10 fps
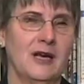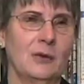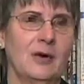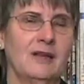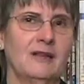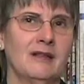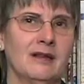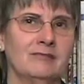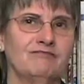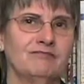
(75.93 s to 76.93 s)
One of
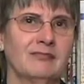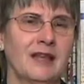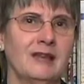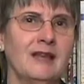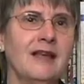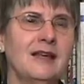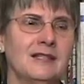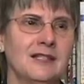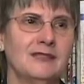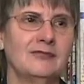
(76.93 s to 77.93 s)
the
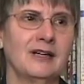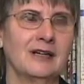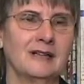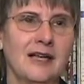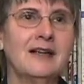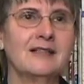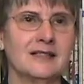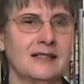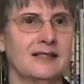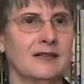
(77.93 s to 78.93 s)
negative
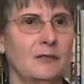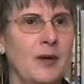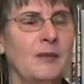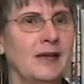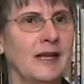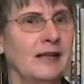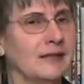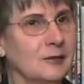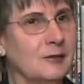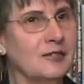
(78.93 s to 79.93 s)
legacies of women, they
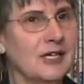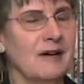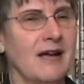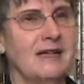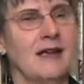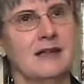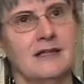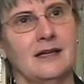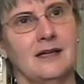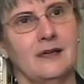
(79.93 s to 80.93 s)
lose their
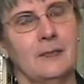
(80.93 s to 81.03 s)
identity.